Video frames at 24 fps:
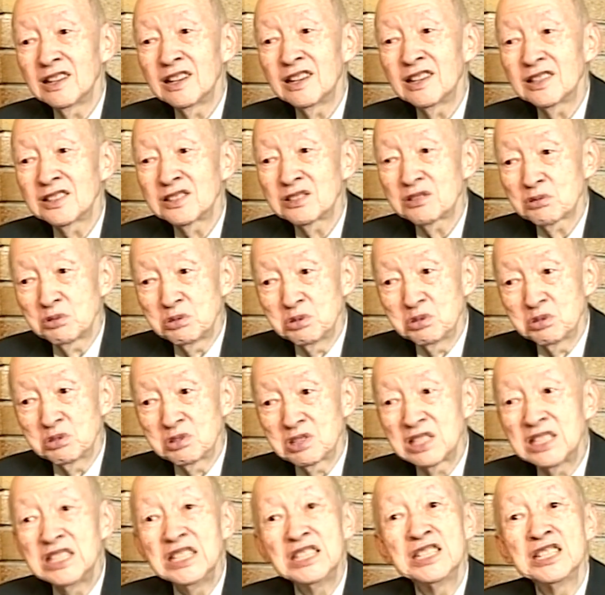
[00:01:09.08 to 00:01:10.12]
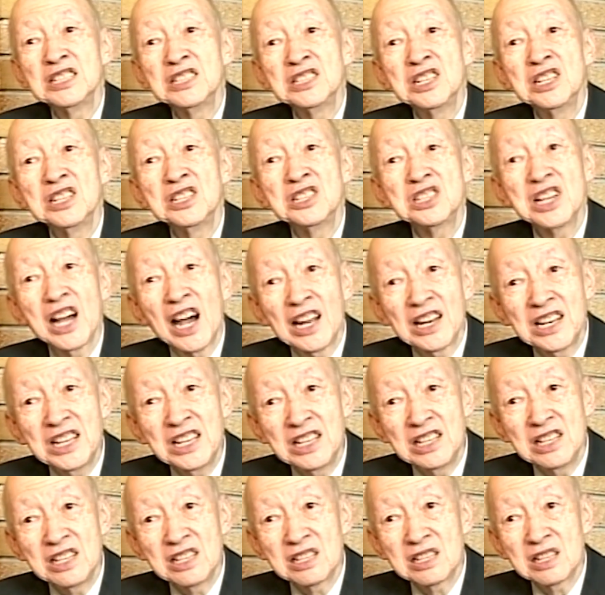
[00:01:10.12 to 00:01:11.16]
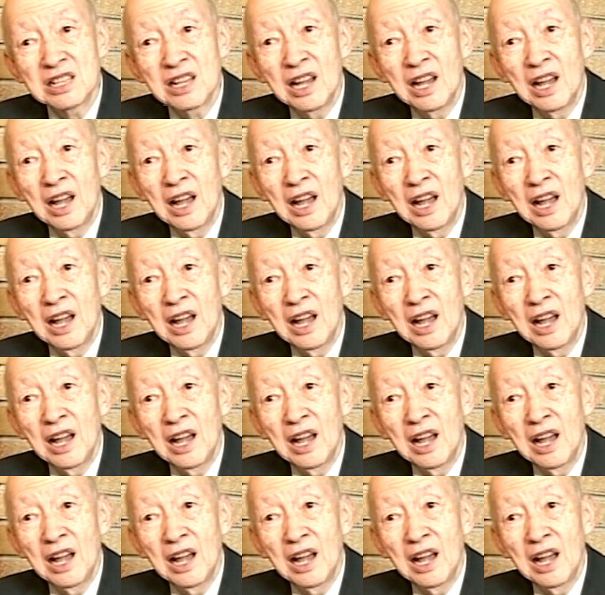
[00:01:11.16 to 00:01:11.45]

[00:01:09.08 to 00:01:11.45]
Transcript: schools teaching in Chinese